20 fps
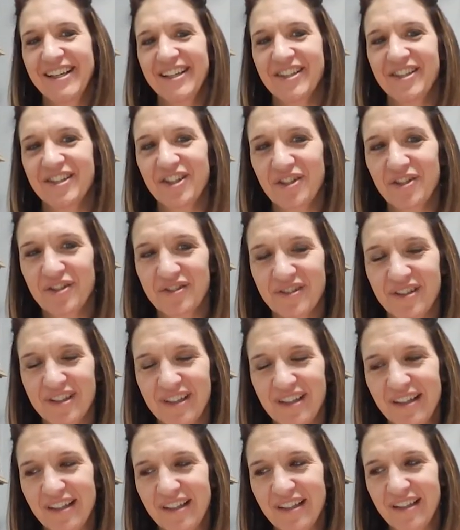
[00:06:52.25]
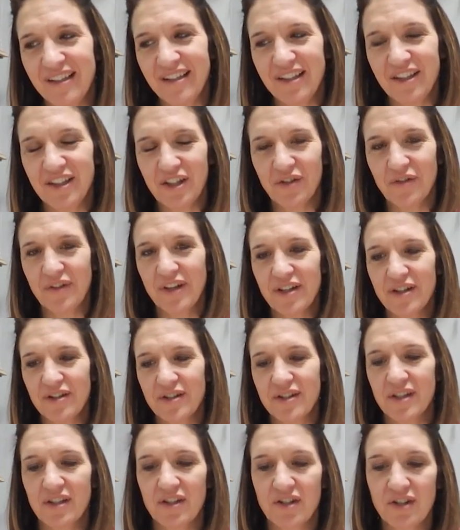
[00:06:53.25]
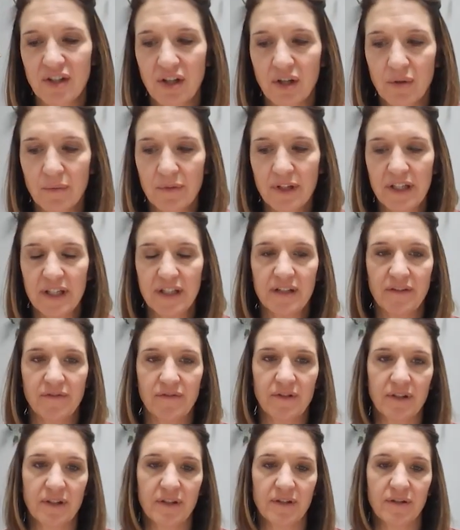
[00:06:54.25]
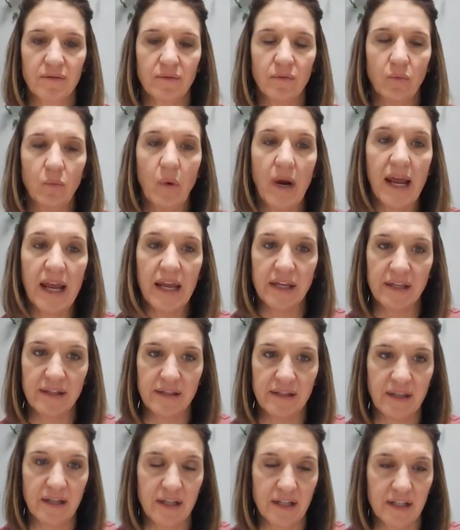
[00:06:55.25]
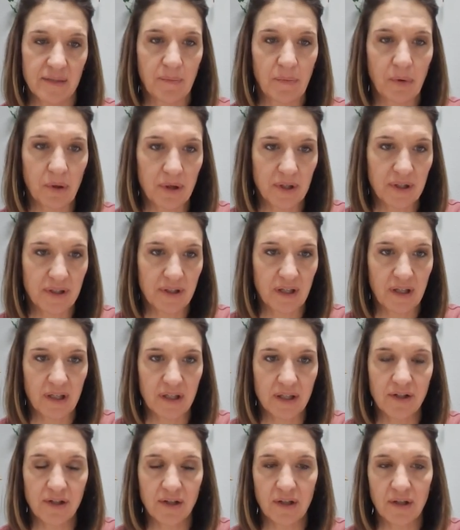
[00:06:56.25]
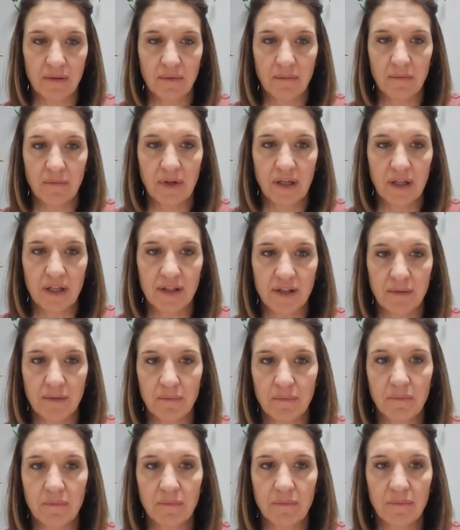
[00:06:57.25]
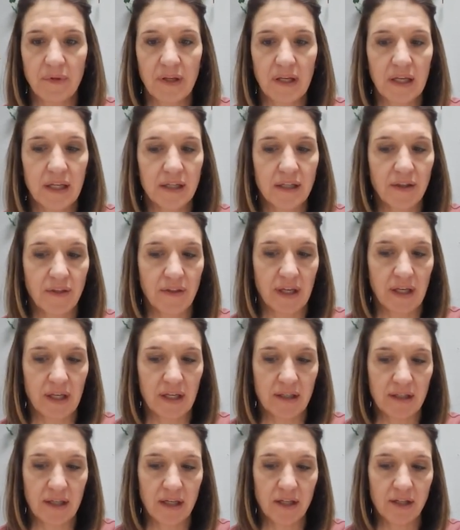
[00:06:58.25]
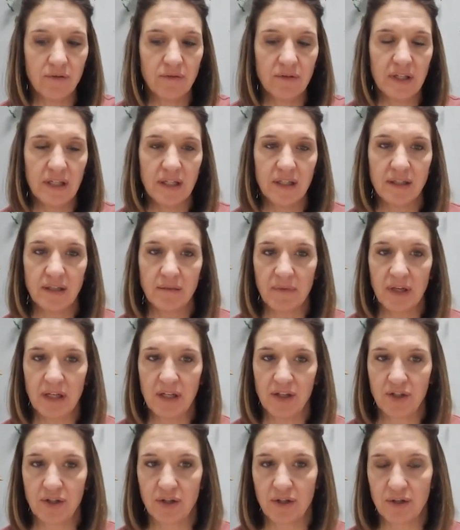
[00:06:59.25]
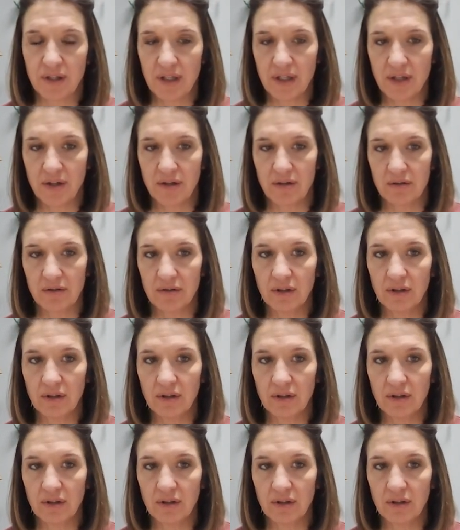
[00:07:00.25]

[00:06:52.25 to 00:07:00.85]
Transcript: So it, you know, there's so many different ways that it's put into into into things, and you need to make sure that you're